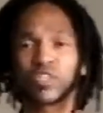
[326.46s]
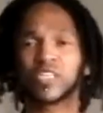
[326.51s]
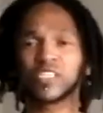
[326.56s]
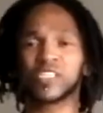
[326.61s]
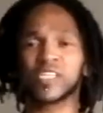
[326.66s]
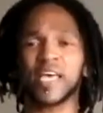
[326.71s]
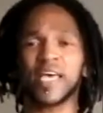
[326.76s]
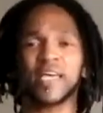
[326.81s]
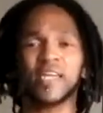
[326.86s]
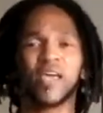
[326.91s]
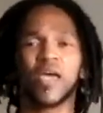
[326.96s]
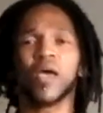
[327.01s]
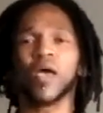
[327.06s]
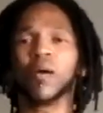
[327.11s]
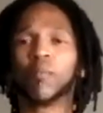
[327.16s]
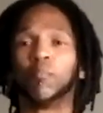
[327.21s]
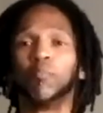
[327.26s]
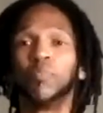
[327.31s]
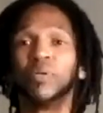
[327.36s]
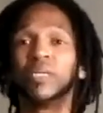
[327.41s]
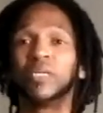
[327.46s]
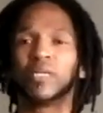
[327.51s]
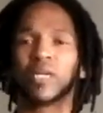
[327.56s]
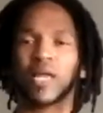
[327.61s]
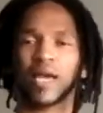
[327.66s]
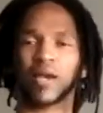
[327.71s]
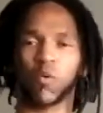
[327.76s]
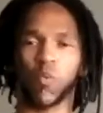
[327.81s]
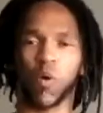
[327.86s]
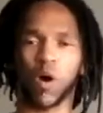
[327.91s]
Lee said, be
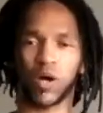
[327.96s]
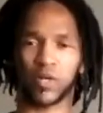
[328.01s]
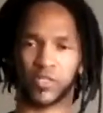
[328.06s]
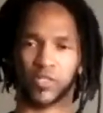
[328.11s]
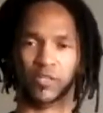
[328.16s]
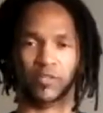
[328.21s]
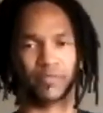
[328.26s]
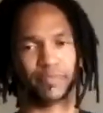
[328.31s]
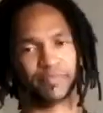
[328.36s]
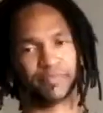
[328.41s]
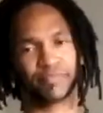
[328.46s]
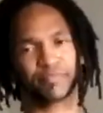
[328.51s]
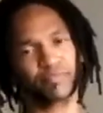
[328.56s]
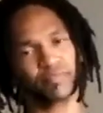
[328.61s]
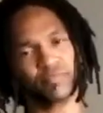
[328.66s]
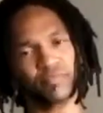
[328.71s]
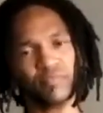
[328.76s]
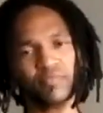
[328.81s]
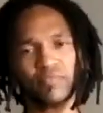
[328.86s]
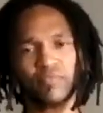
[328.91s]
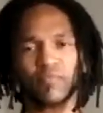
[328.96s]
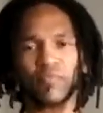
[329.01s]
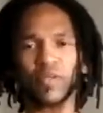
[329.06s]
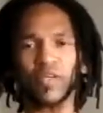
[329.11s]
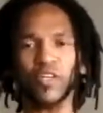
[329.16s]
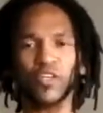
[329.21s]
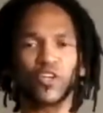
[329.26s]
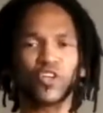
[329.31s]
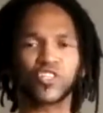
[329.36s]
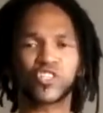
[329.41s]
like water.
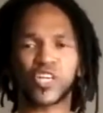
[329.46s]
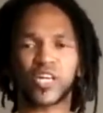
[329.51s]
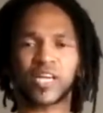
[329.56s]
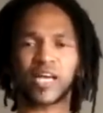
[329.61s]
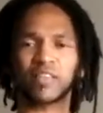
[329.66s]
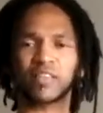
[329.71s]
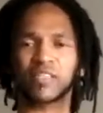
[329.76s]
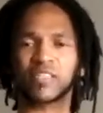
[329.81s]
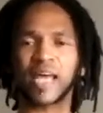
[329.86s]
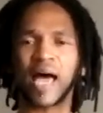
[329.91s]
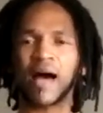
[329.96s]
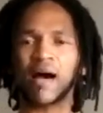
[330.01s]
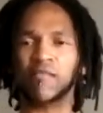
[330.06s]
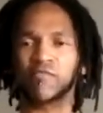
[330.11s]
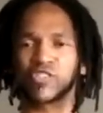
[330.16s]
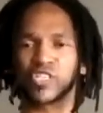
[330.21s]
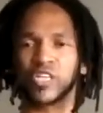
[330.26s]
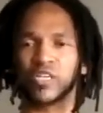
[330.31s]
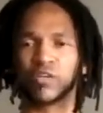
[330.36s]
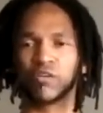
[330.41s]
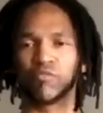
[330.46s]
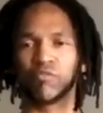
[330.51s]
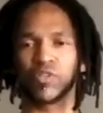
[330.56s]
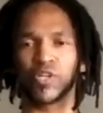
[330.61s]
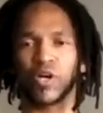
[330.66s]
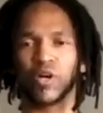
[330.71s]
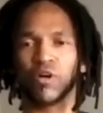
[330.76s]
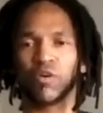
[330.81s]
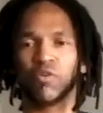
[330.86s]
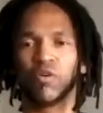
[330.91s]
You can check out the Tao of Jeet Kune
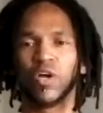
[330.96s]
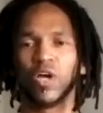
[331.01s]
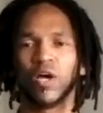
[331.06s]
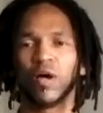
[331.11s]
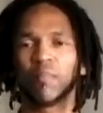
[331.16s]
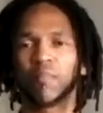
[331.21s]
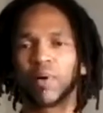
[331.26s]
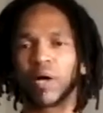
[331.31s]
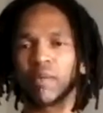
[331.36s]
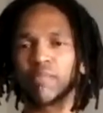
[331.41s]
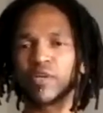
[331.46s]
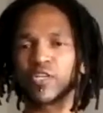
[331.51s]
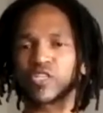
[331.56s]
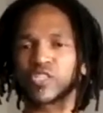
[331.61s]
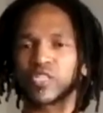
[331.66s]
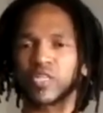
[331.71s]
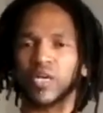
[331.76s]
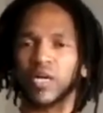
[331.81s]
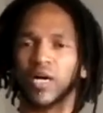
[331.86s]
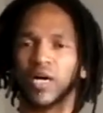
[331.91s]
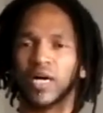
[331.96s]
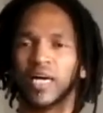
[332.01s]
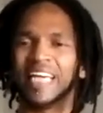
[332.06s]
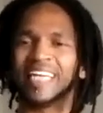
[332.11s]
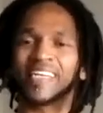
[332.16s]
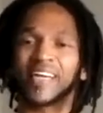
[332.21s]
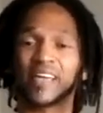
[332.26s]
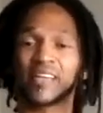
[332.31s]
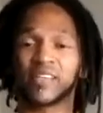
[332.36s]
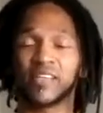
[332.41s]
Do, published in
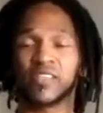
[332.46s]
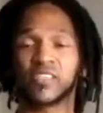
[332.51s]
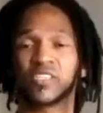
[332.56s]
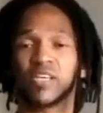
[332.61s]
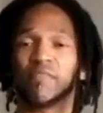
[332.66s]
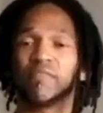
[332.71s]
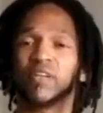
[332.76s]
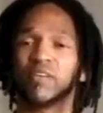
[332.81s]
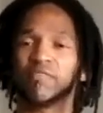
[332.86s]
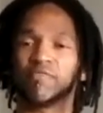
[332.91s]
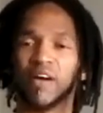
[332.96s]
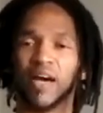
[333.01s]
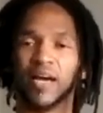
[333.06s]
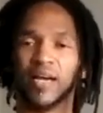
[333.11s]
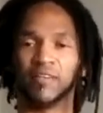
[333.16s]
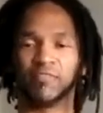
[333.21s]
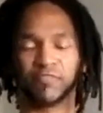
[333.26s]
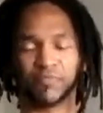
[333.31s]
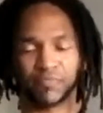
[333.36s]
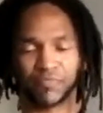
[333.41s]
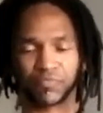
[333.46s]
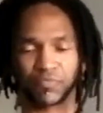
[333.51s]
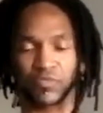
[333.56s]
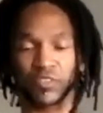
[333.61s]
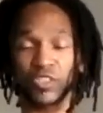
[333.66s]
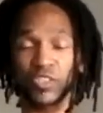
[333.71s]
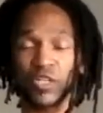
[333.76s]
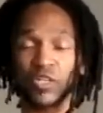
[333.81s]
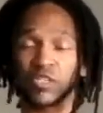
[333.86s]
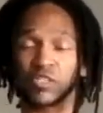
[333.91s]
1975,
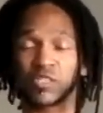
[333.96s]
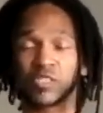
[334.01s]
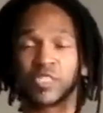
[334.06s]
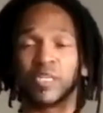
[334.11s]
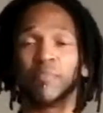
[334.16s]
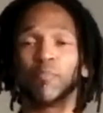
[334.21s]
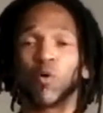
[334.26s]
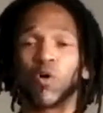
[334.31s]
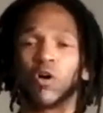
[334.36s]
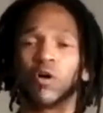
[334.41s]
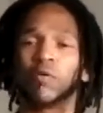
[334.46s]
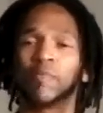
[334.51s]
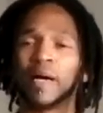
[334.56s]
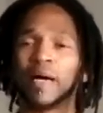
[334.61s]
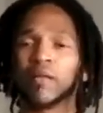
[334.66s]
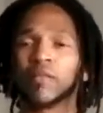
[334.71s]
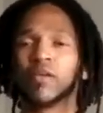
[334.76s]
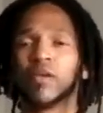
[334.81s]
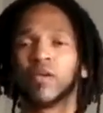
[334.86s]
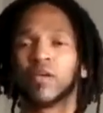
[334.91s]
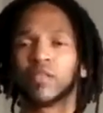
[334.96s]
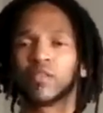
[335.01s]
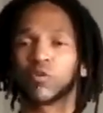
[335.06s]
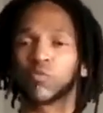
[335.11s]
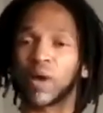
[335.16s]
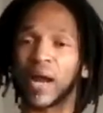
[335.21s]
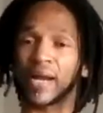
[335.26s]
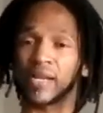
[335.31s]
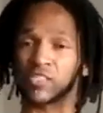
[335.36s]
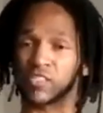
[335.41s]
to see more about the
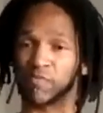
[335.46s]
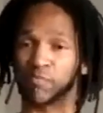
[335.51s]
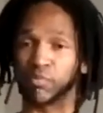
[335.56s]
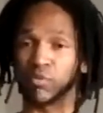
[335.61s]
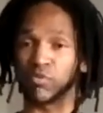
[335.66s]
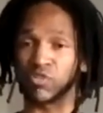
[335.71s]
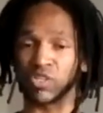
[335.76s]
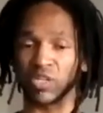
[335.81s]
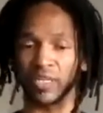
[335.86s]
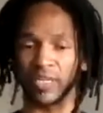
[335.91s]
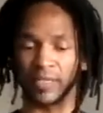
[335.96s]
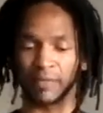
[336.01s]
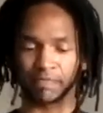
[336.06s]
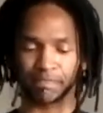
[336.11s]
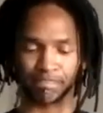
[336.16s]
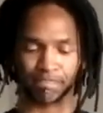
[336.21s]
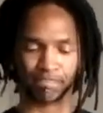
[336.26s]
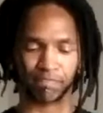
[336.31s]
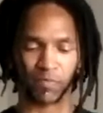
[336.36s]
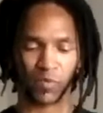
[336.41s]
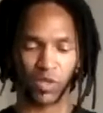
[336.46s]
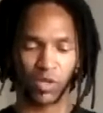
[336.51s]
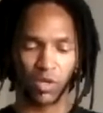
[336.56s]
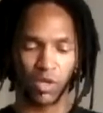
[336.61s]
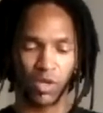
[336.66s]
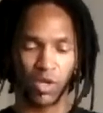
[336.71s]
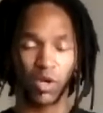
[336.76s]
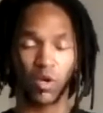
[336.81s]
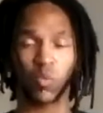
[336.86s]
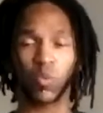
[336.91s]
writings of Bruce Lee.
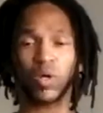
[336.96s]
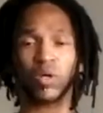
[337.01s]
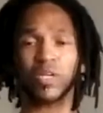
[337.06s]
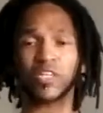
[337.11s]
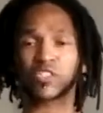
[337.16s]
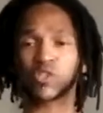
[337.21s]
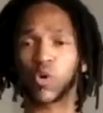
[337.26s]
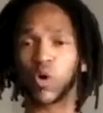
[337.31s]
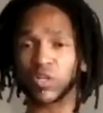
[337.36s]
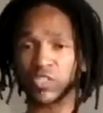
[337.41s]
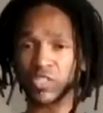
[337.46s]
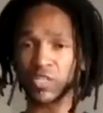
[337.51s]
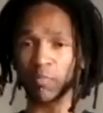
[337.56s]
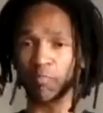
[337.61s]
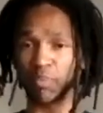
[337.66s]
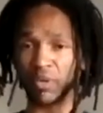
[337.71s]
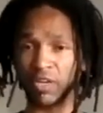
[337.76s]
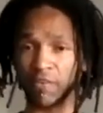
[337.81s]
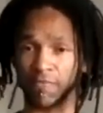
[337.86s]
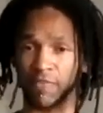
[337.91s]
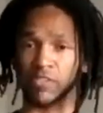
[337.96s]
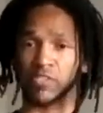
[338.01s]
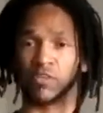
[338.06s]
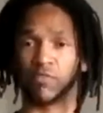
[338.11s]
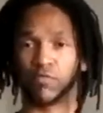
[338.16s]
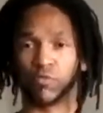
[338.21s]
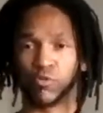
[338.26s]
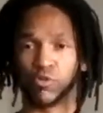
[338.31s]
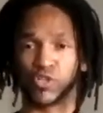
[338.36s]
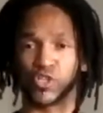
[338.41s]
Well, let's go on to the benefits of
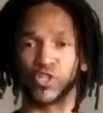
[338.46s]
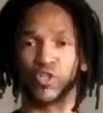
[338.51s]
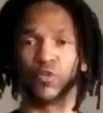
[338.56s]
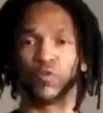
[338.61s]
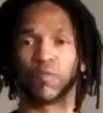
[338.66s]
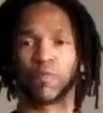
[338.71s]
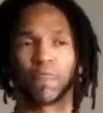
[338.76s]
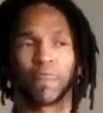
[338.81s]
Wushu.